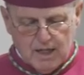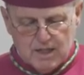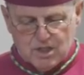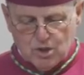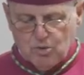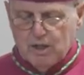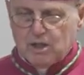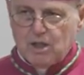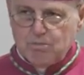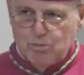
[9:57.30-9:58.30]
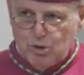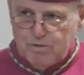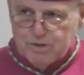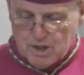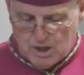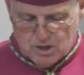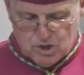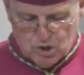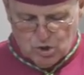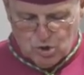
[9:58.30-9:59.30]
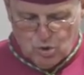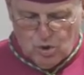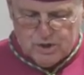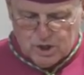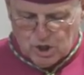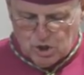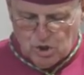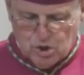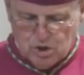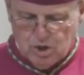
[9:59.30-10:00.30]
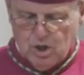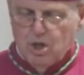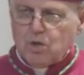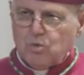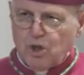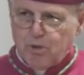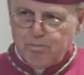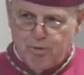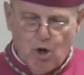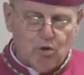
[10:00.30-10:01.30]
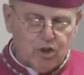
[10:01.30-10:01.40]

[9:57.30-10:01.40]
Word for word: And consequently, moves us toward the good with